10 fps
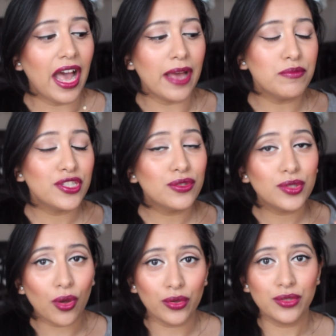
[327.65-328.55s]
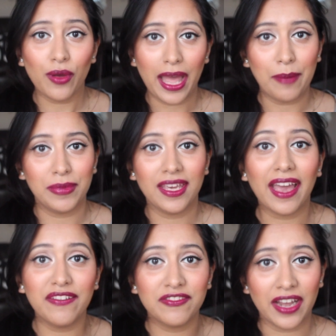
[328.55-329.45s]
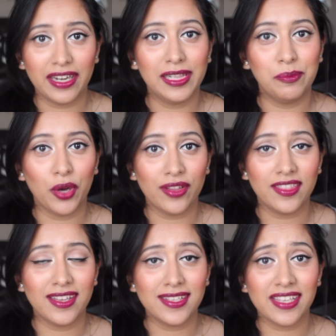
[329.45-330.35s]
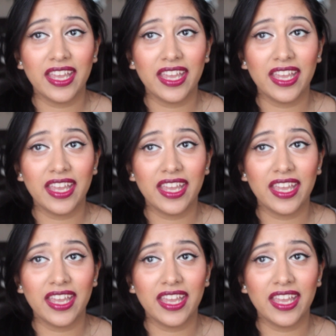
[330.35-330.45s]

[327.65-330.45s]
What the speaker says: I'm so, so happy I finally bought this.